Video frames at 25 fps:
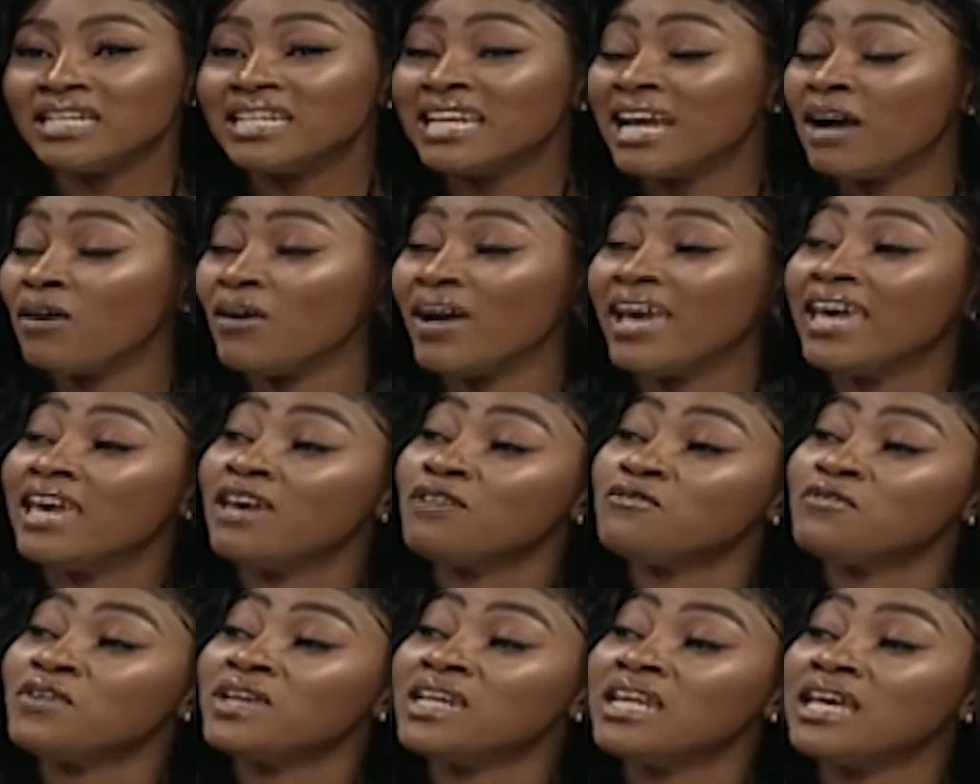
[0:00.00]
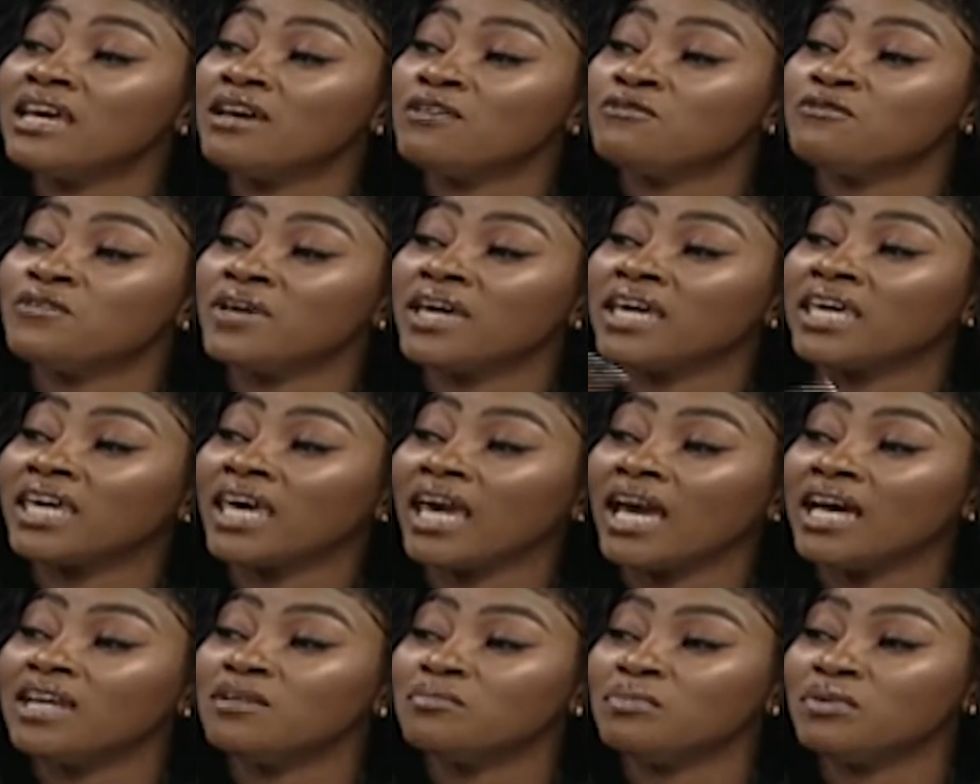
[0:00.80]
Now, even if it
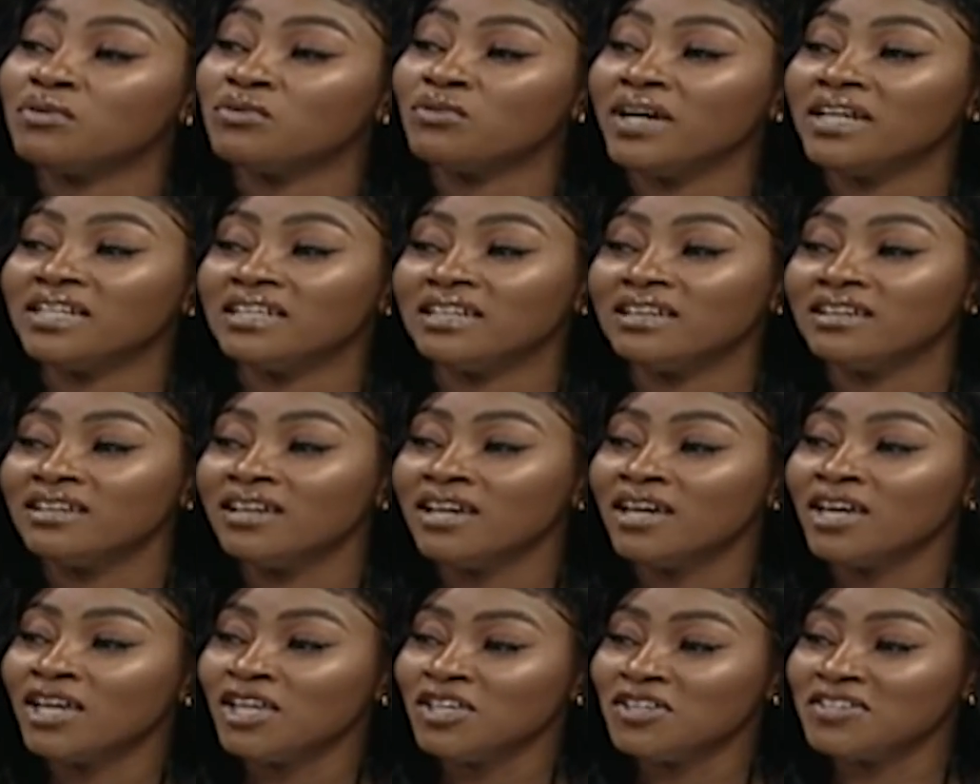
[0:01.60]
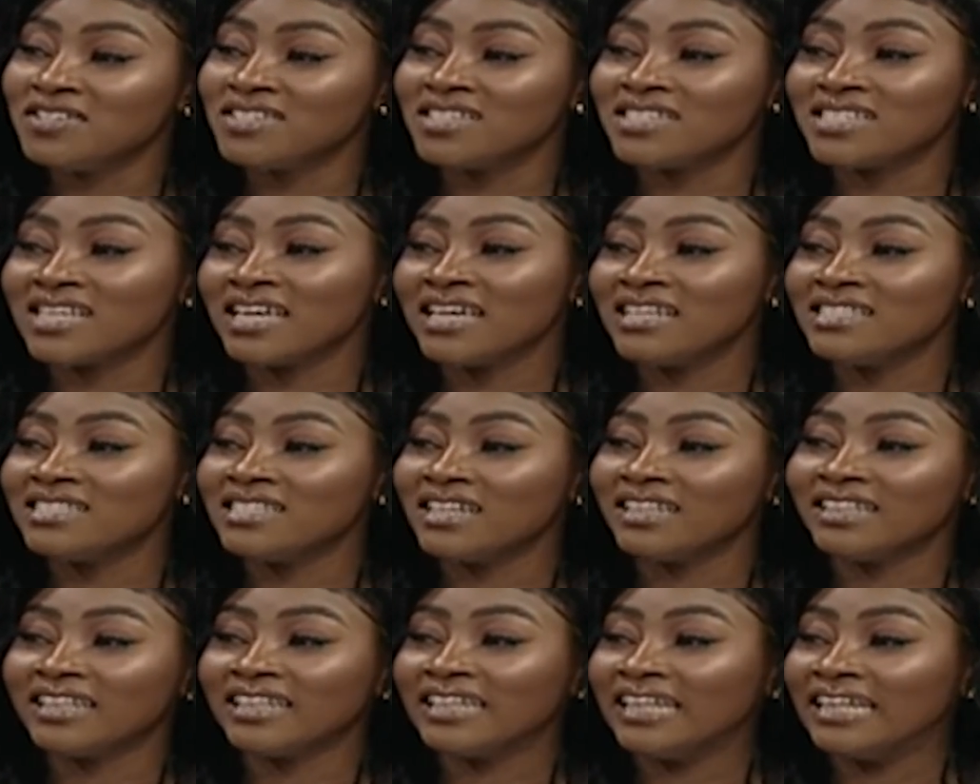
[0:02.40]
can be ready, you just
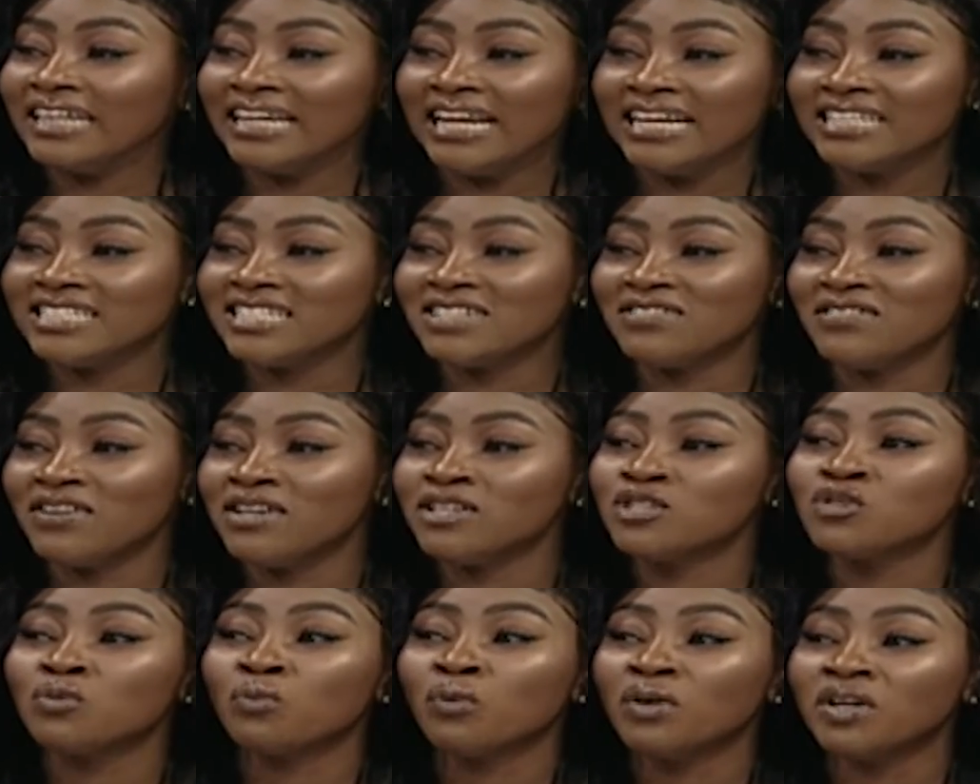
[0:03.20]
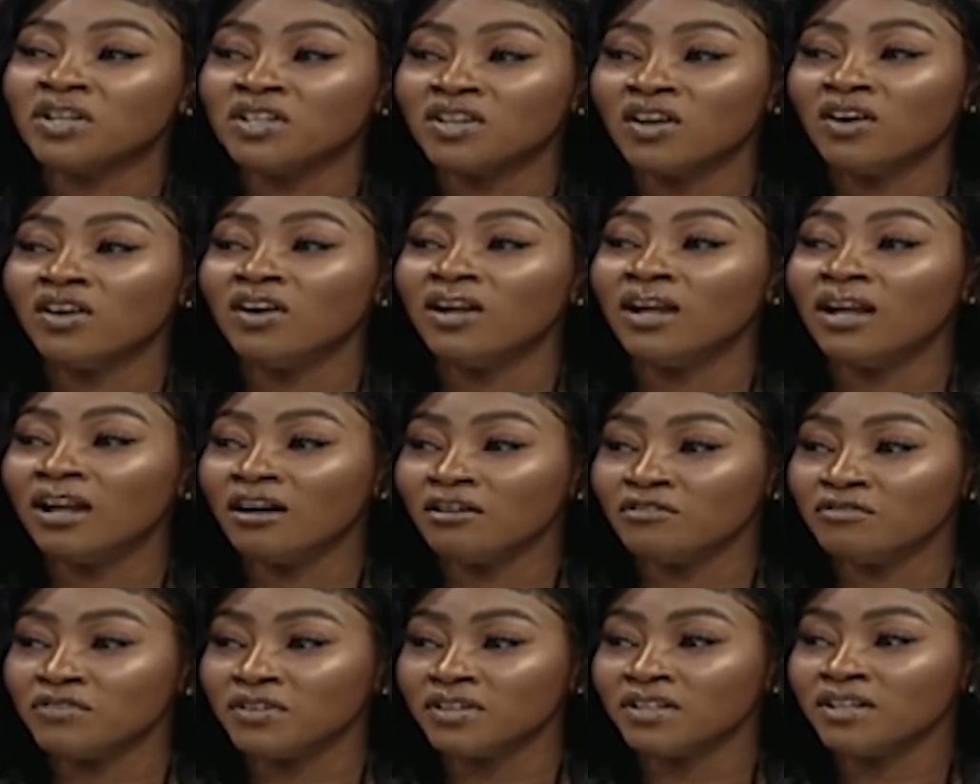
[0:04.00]
hinted that the Nigerians would not
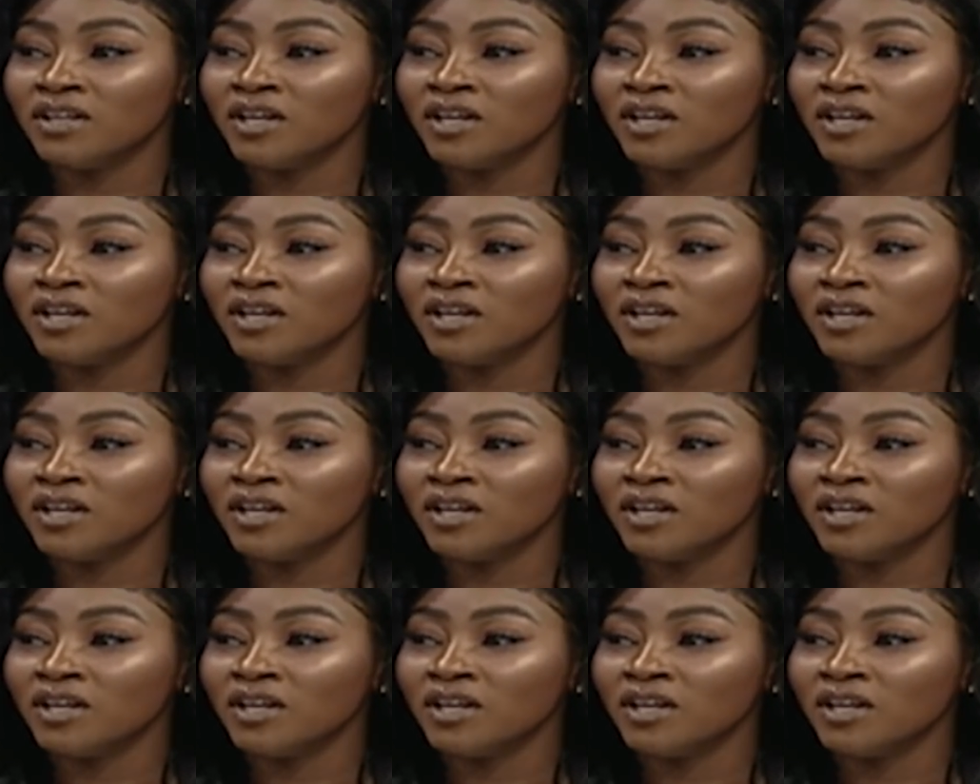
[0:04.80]
love it.